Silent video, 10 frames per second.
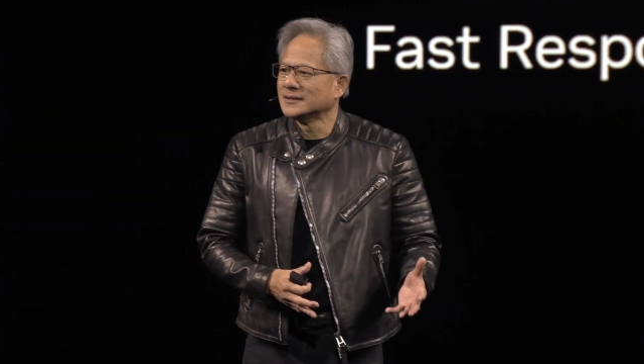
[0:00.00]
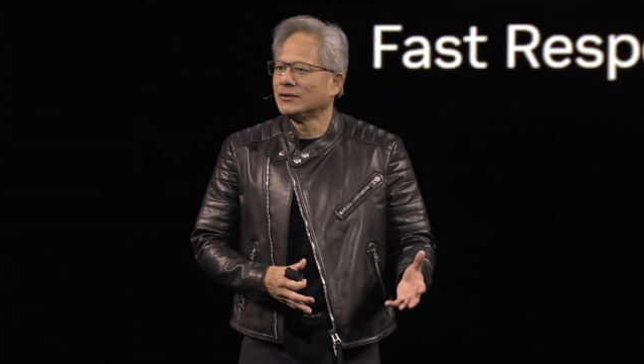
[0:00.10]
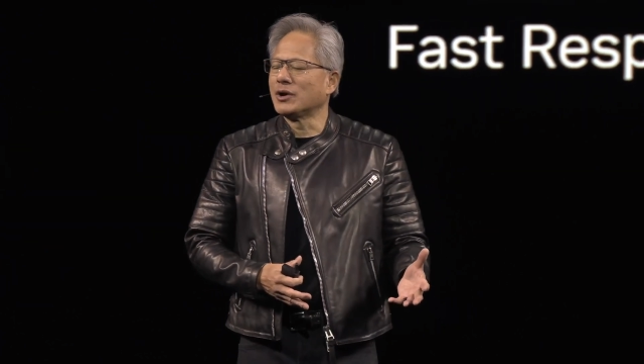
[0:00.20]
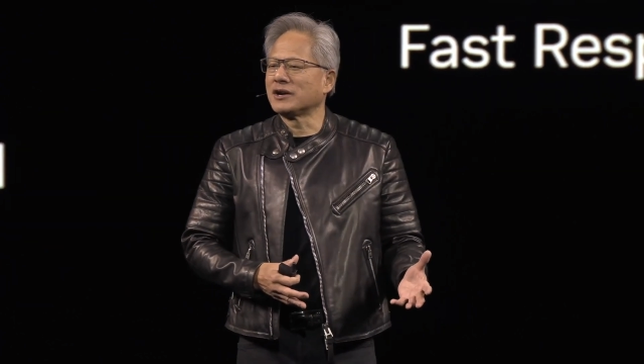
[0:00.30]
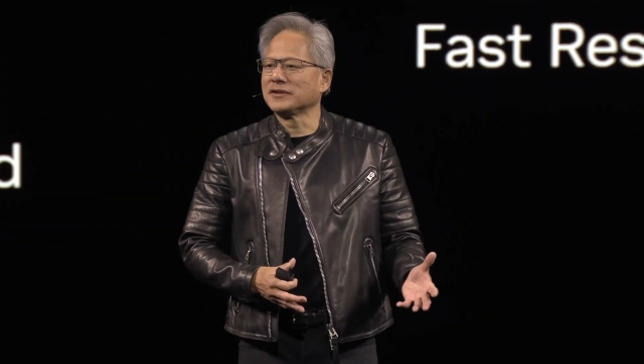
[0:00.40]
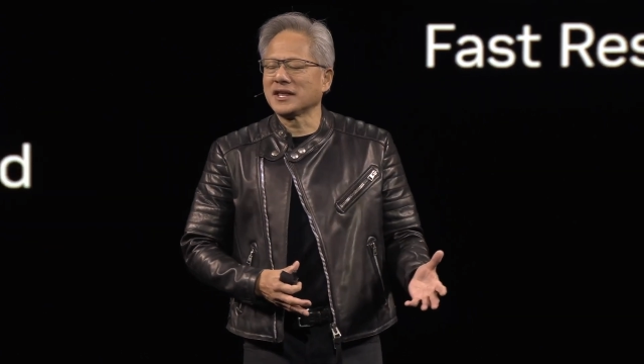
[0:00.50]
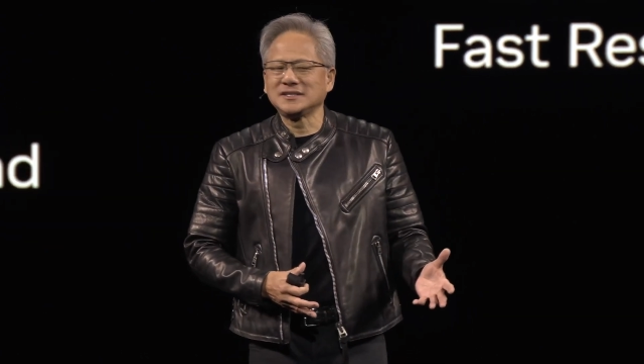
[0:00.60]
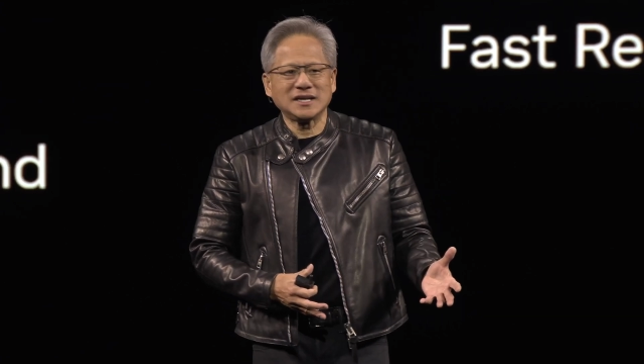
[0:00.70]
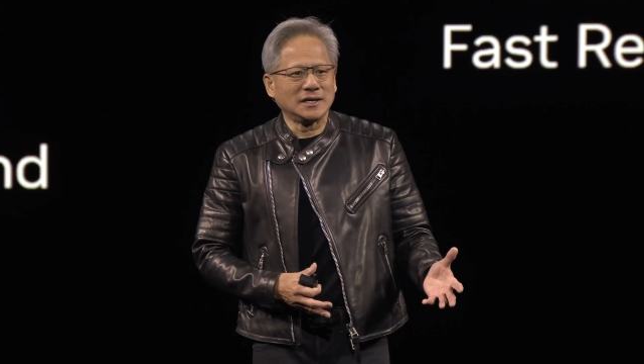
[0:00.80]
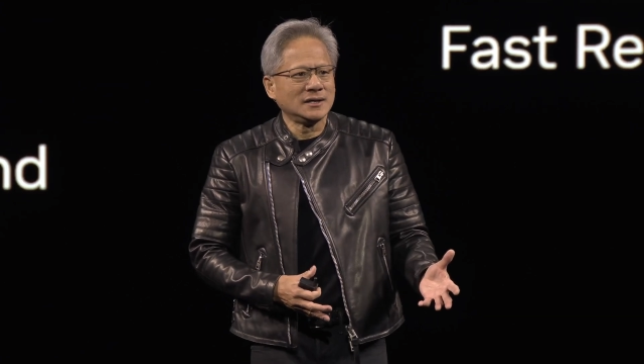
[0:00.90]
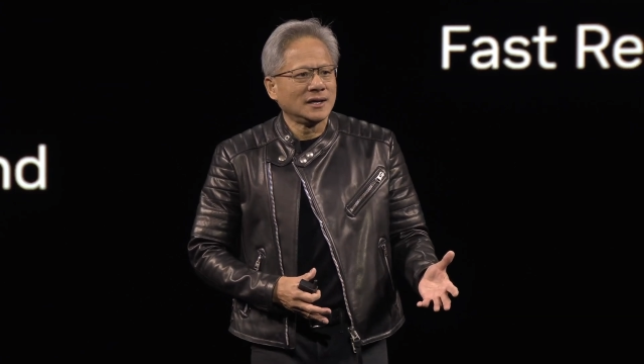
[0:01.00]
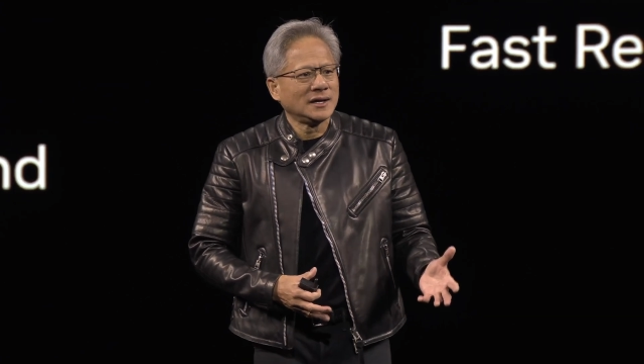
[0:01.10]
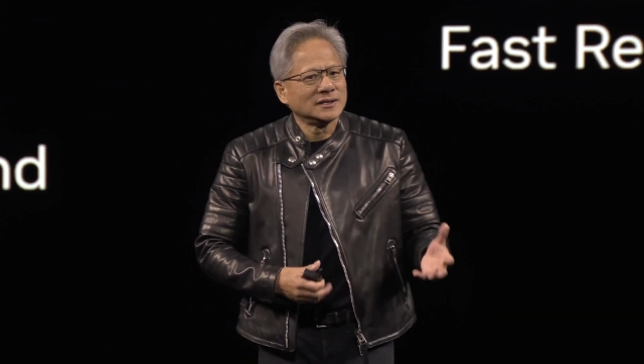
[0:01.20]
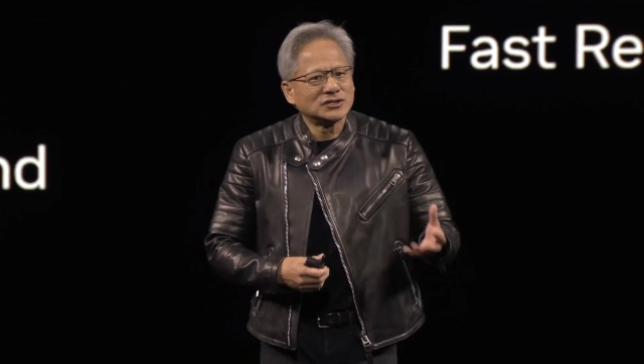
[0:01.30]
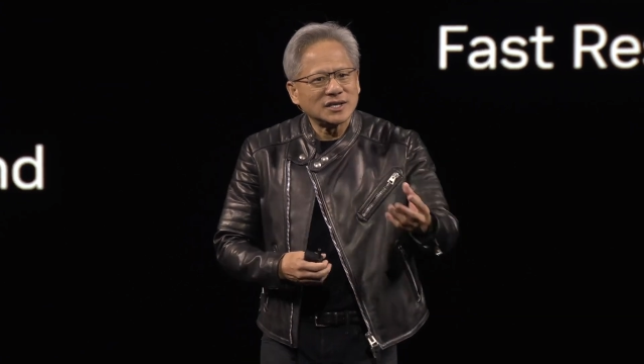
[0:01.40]
whatever they
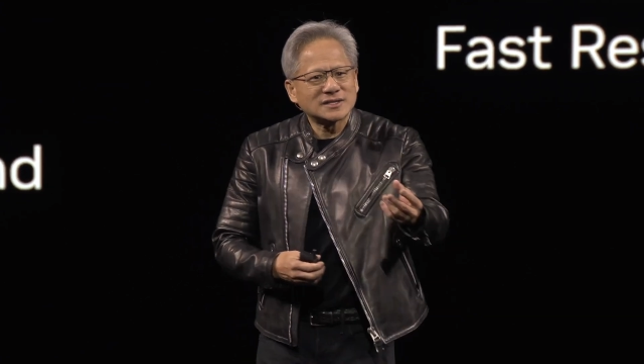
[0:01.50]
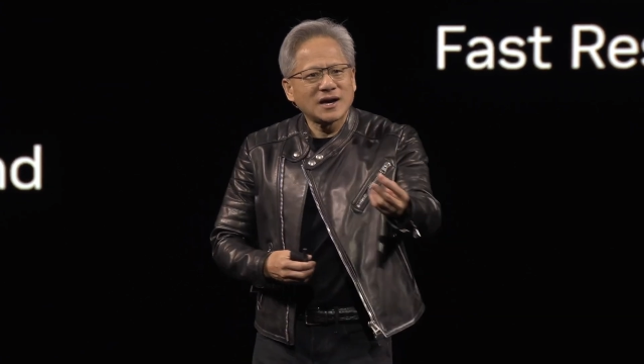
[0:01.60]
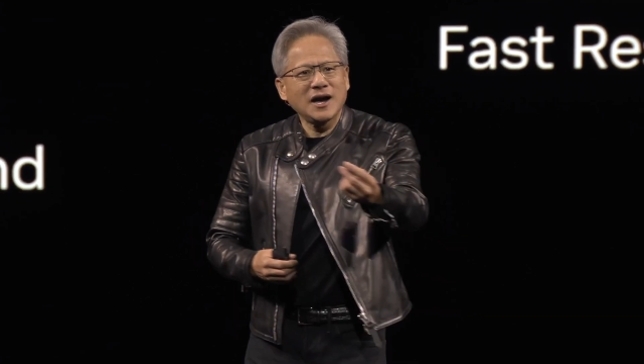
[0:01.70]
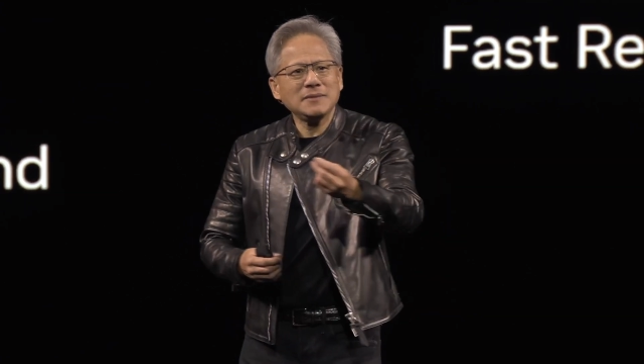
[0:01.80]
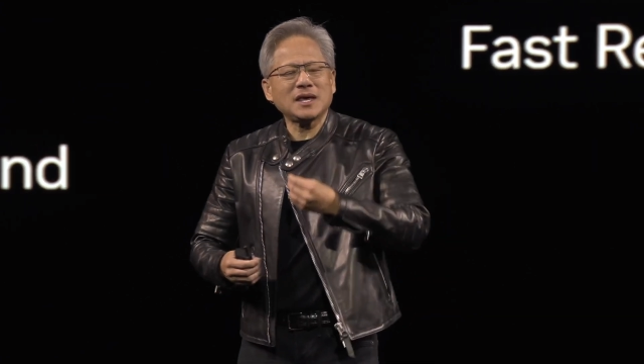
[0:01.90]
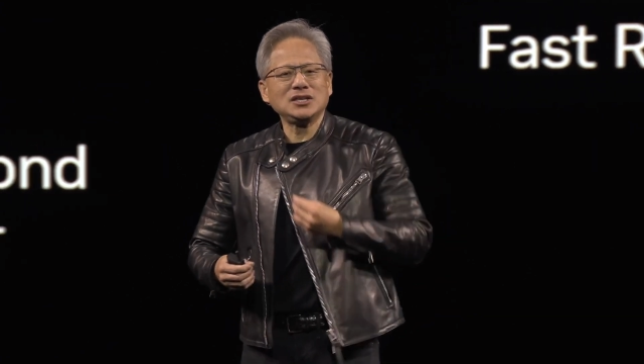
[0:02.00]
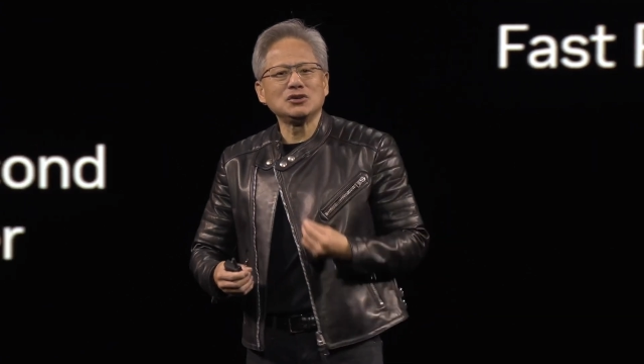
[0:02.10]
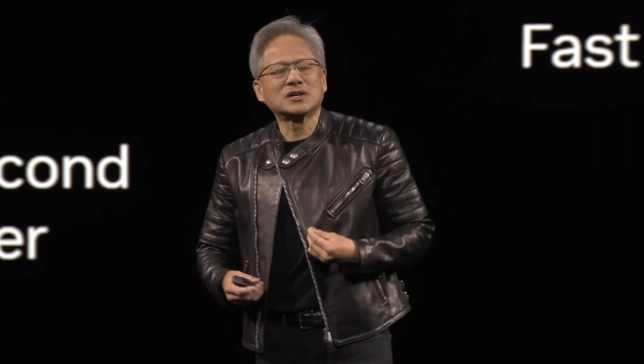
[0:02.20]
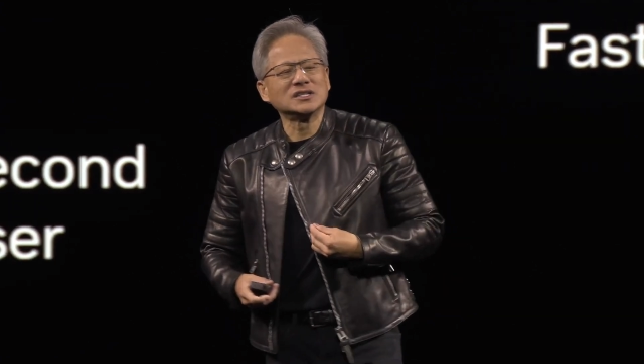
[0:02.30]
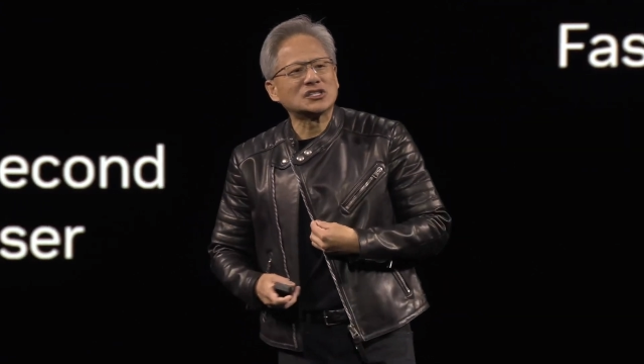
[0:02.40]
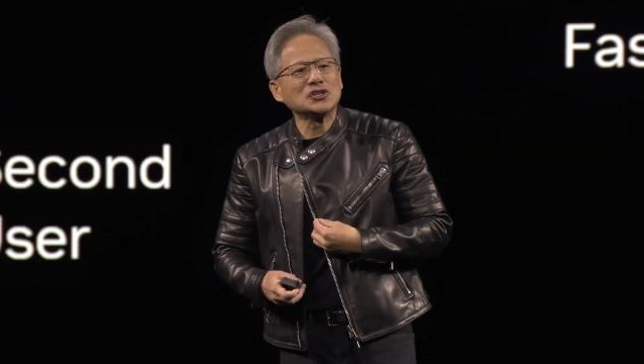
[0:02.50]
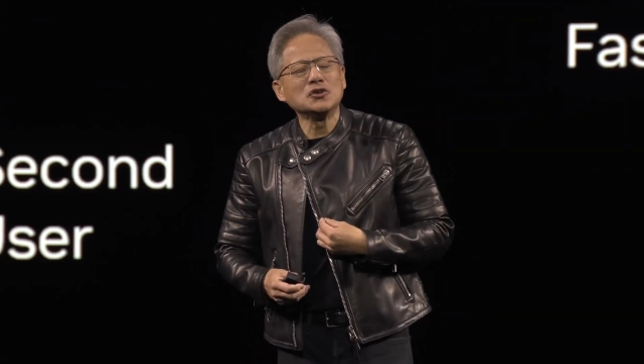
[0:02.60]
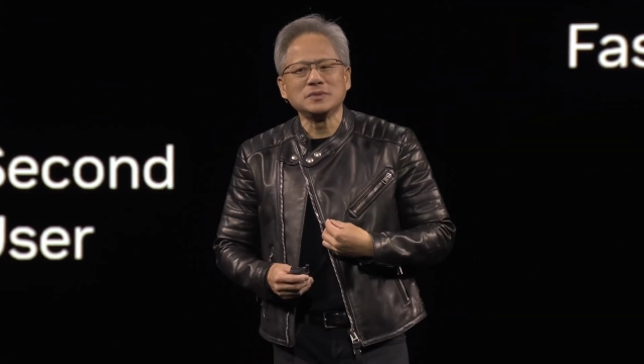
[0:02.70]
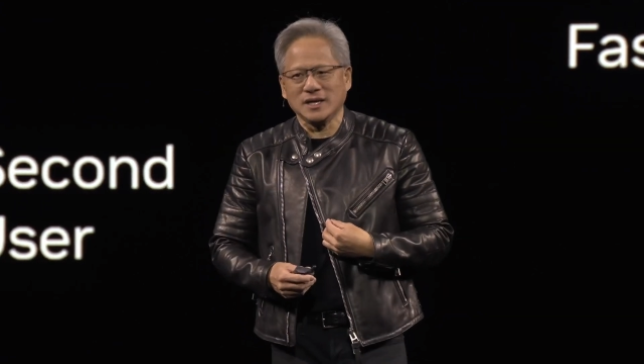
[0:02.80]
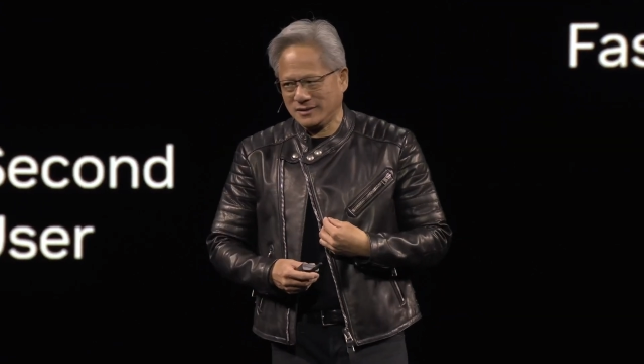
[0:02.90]
did, to the time that you
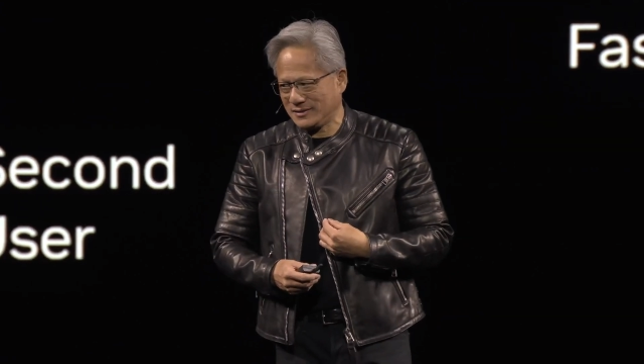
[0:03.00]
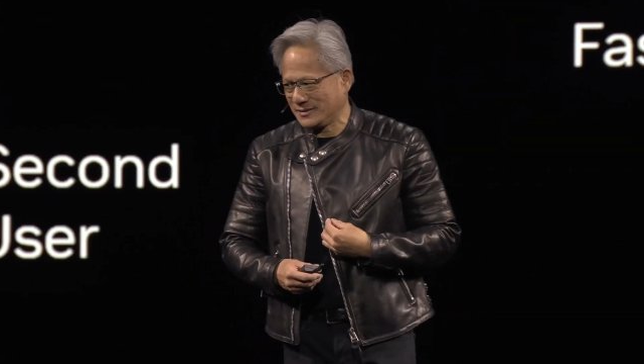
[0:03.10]
consumed it,